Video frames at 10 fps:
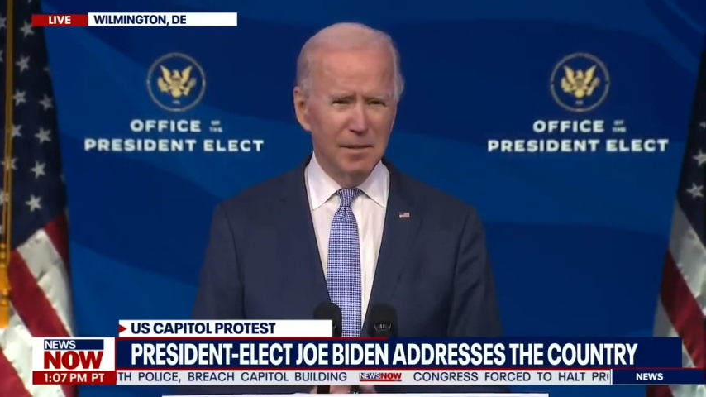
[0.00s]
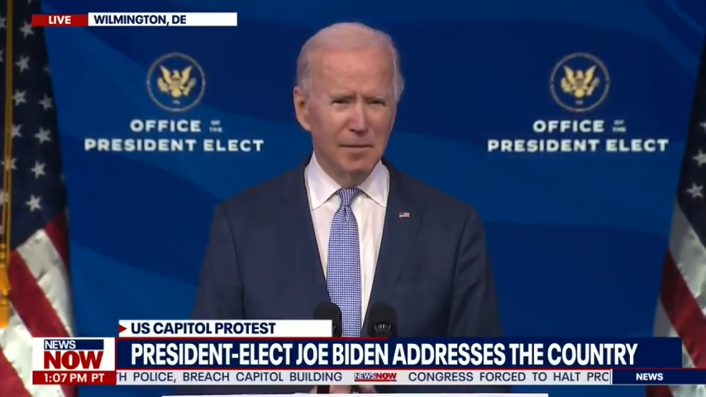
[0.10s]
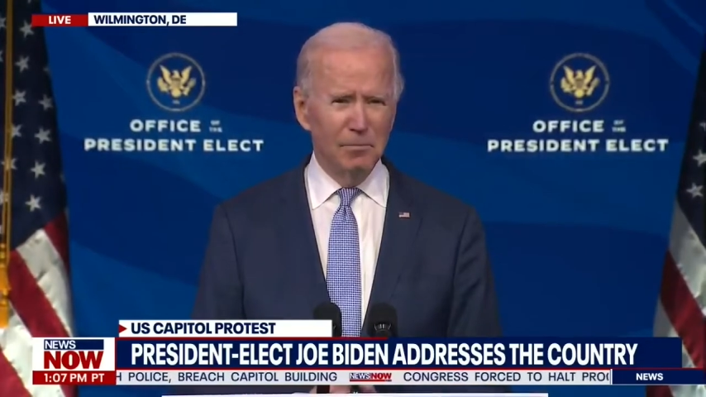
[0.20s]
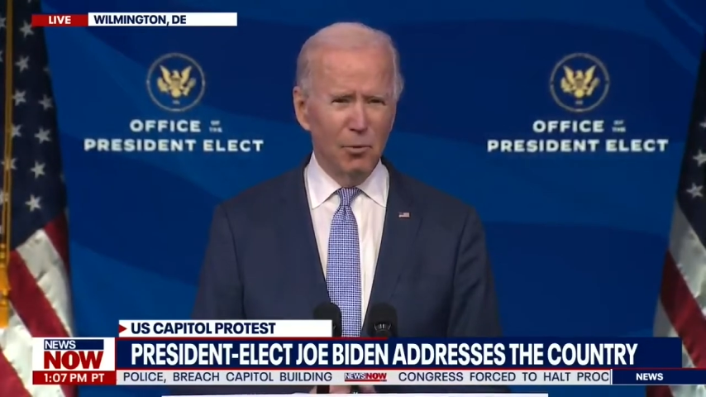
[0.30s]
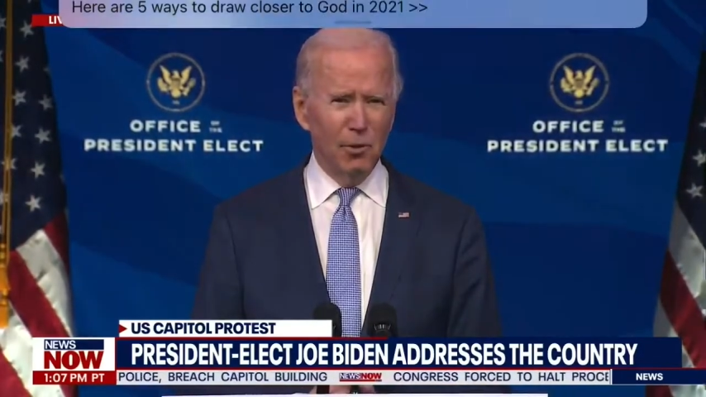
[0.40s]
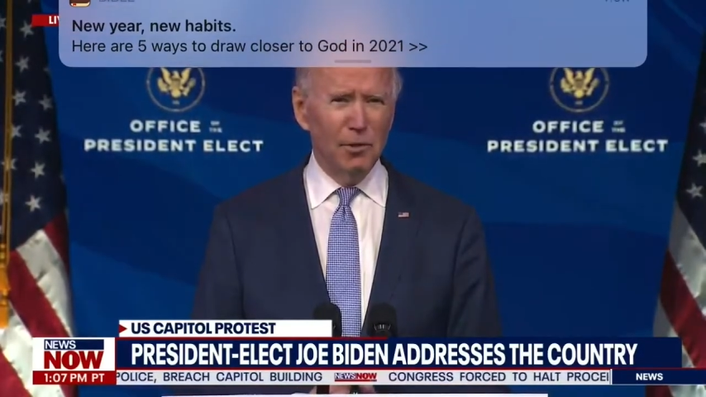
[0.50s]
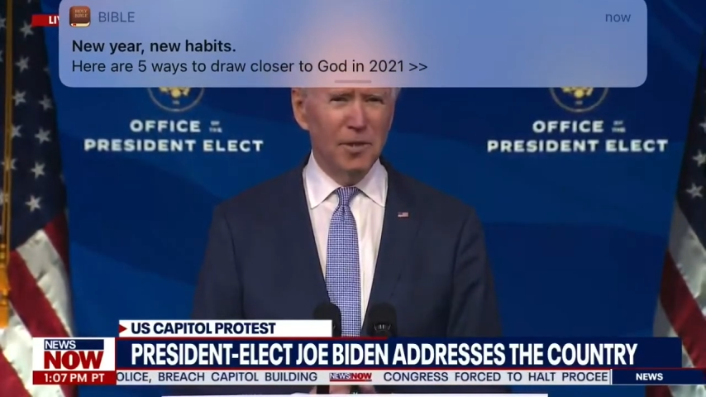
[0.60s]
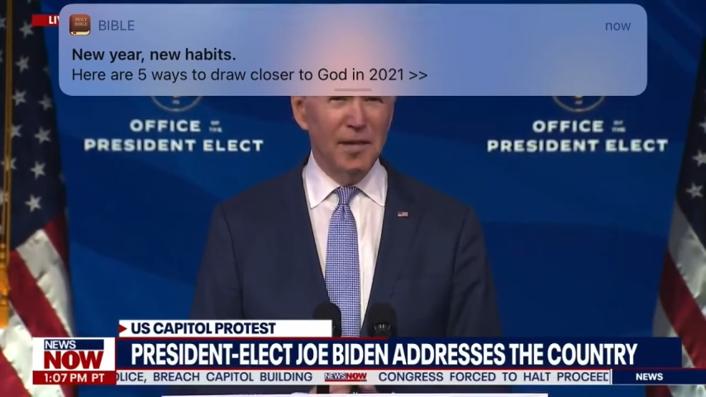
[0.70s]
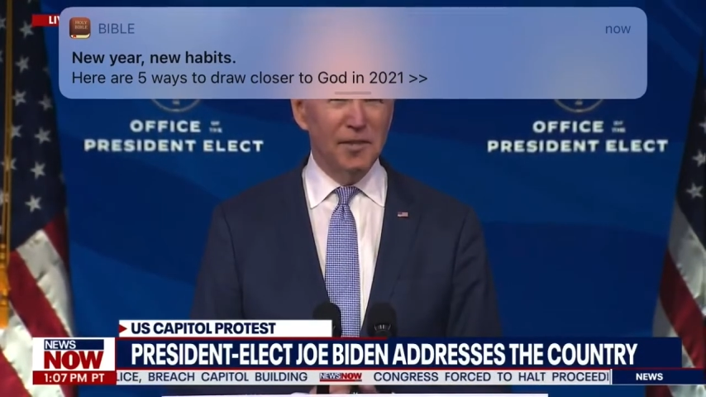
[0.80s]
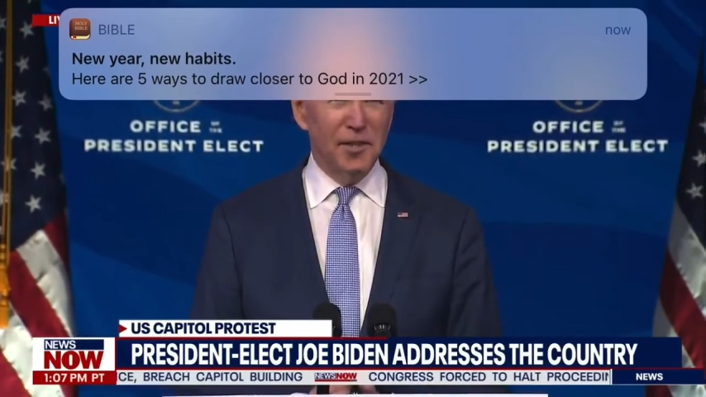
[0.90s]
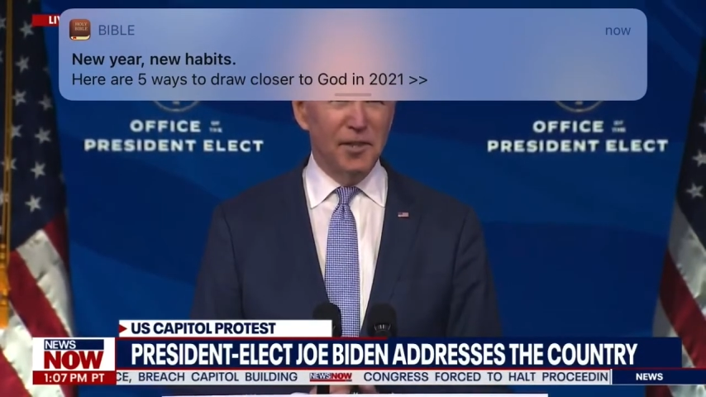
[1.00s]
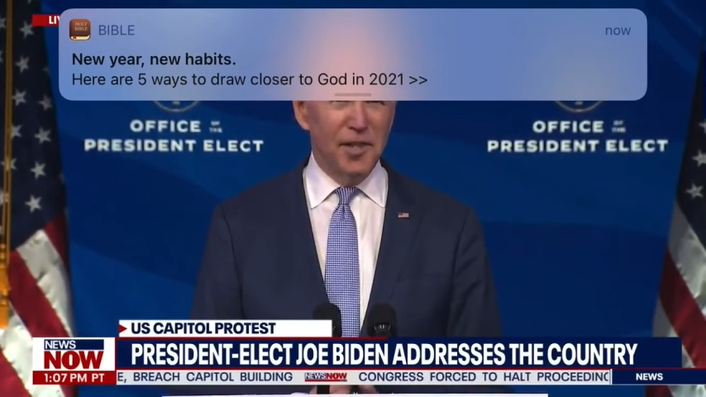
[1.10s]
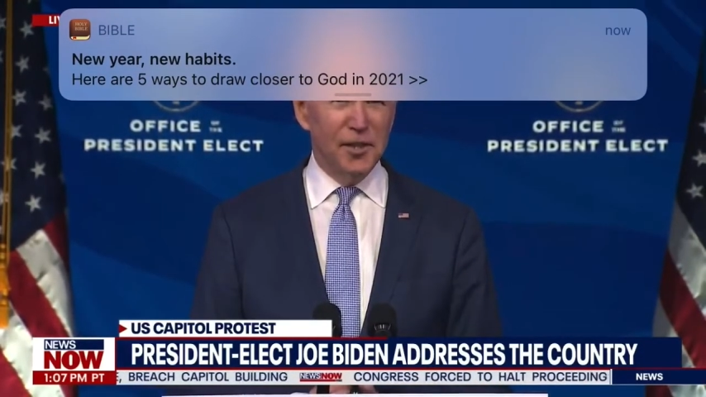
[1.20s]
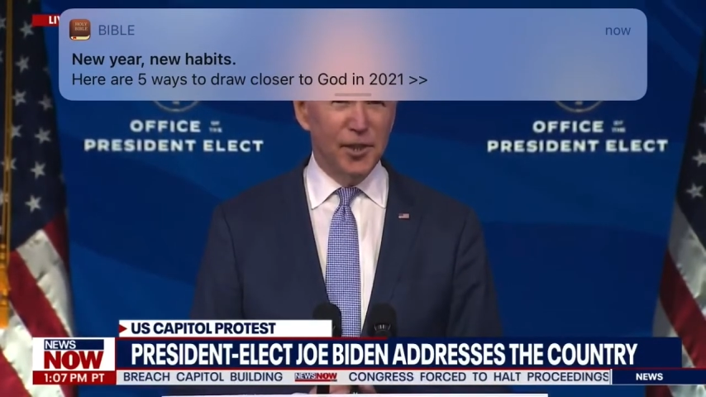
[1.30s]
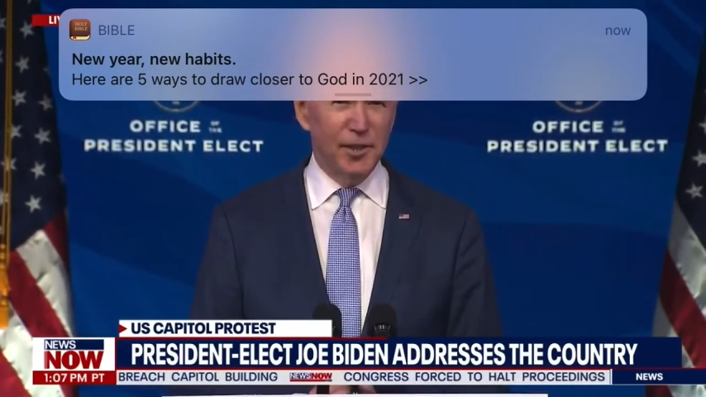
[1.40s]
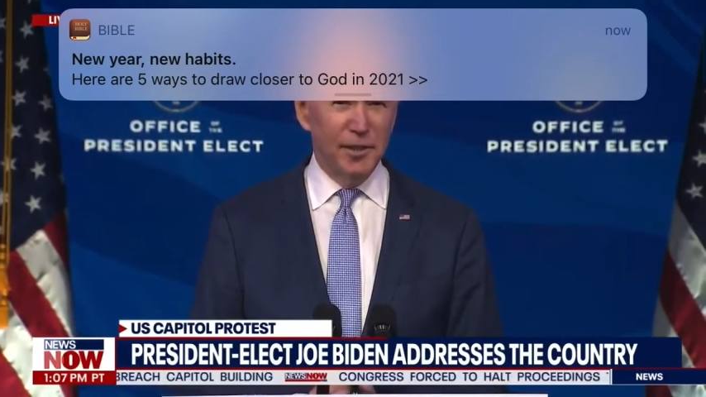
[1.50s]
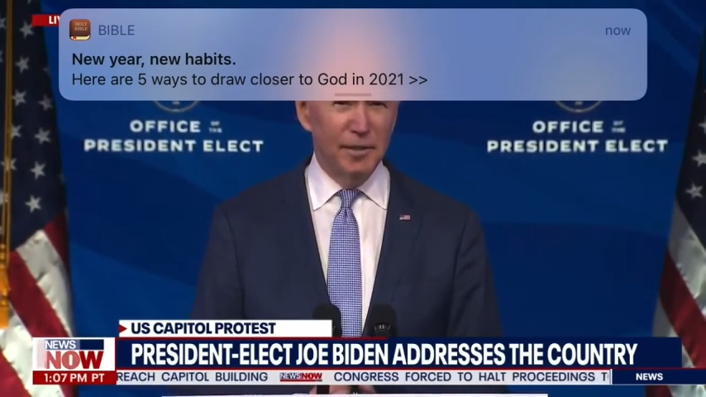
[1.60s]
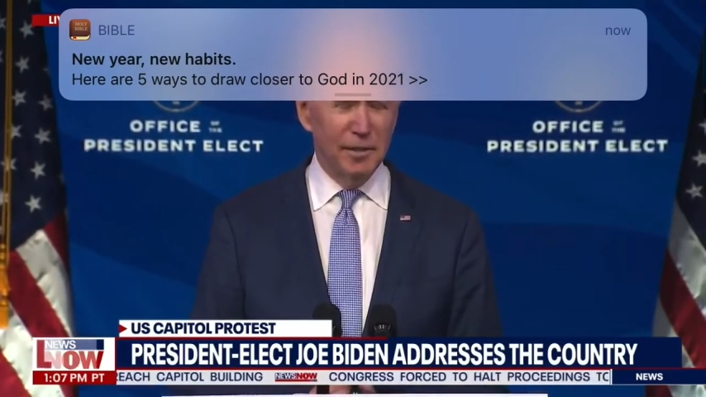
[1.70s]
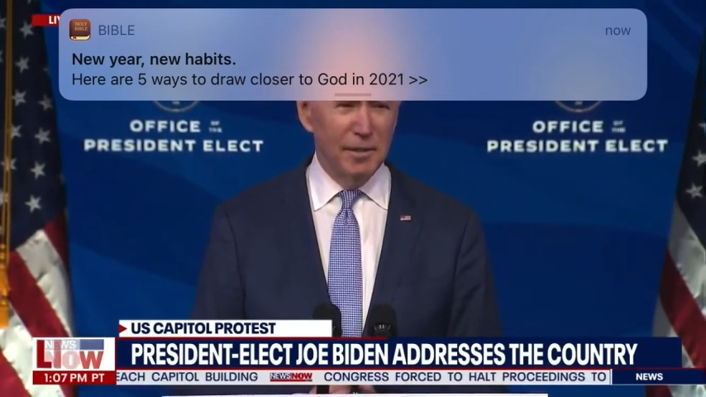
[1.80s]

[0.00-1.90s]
It borders on sedition.